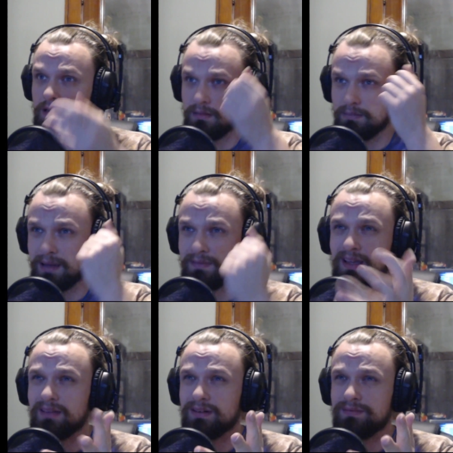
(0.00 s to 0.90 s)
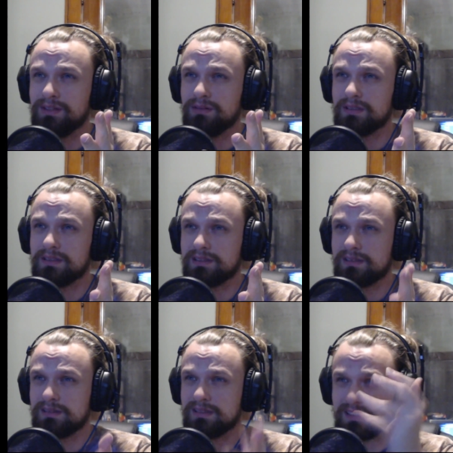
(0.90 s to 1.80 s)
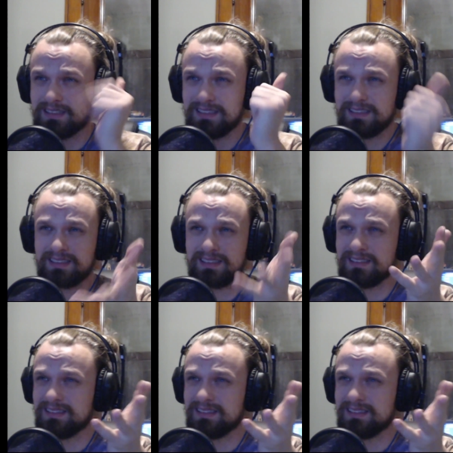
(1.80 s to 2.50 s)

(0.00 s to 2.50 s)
my favorite viewers, such as,